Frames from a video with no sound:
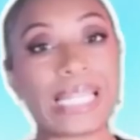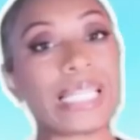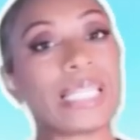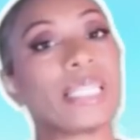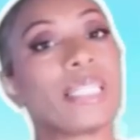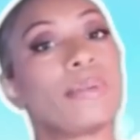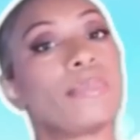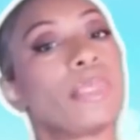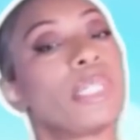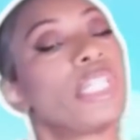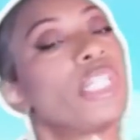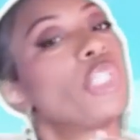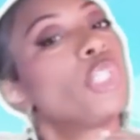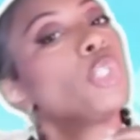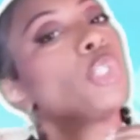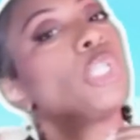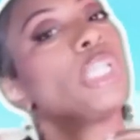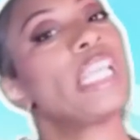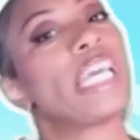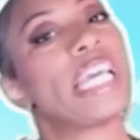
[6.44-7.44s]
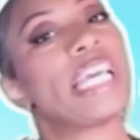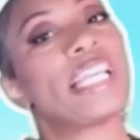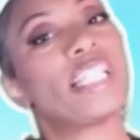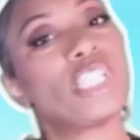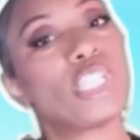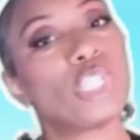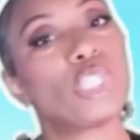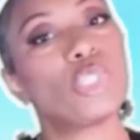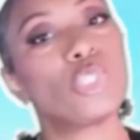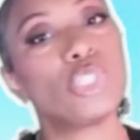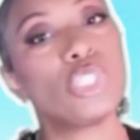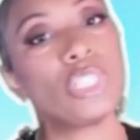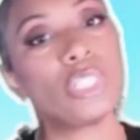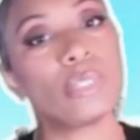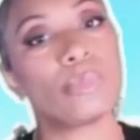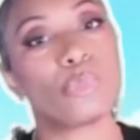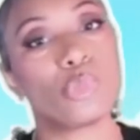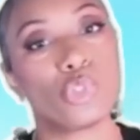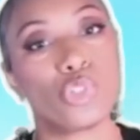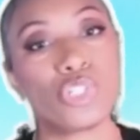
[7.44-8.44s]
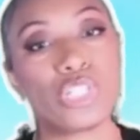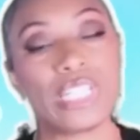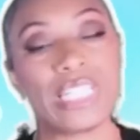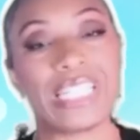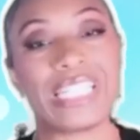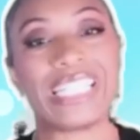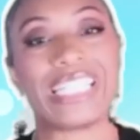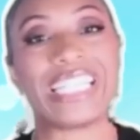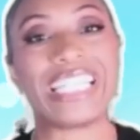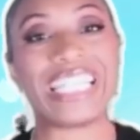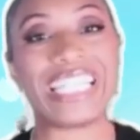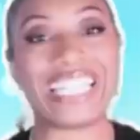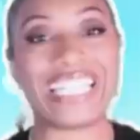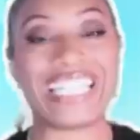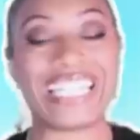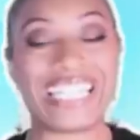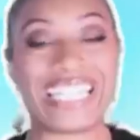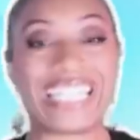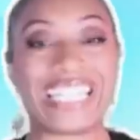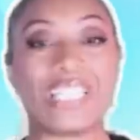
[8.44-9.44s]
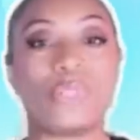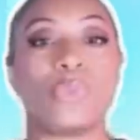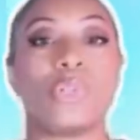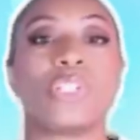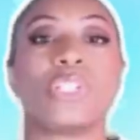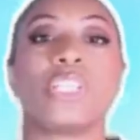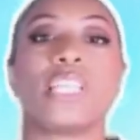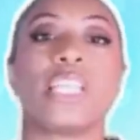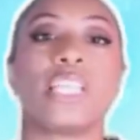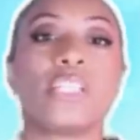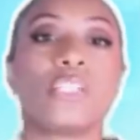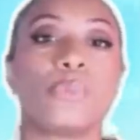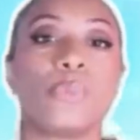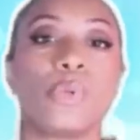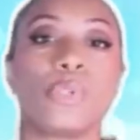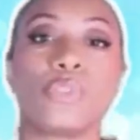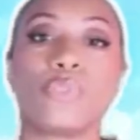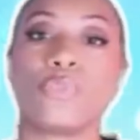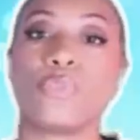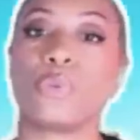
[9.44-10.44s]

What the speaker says: to summer. Get your last little denim trends in. We're gonna look at inspiration